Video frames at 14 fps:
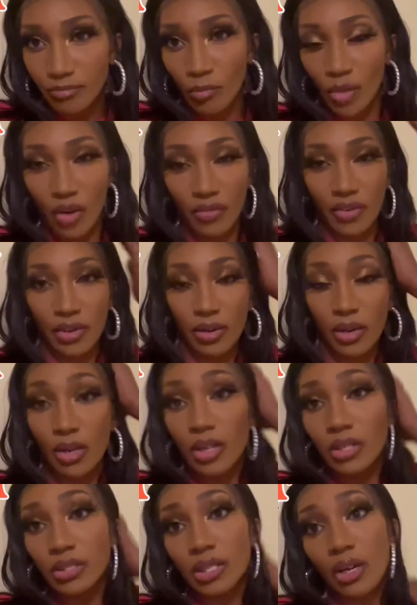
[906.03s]
Over here.
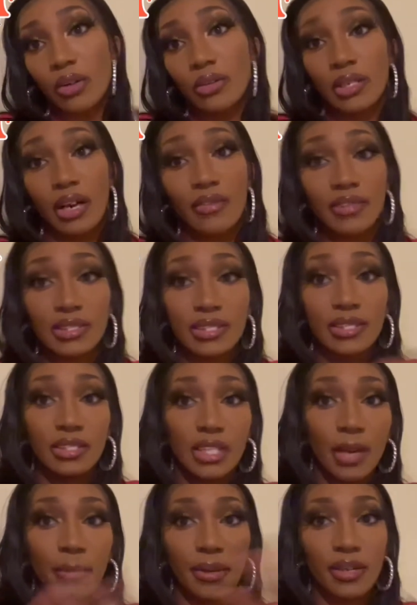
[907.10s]
So, y'all finna see
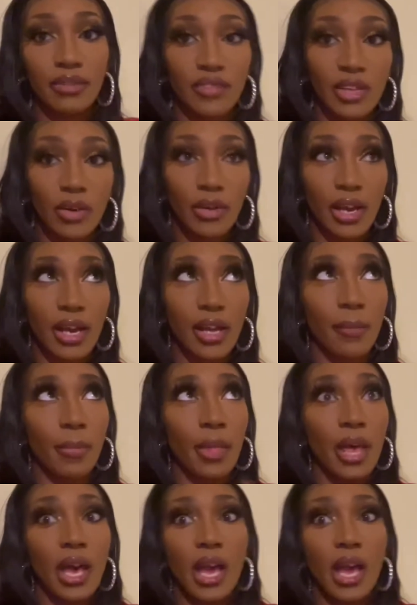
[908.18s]
Jay playing the video game.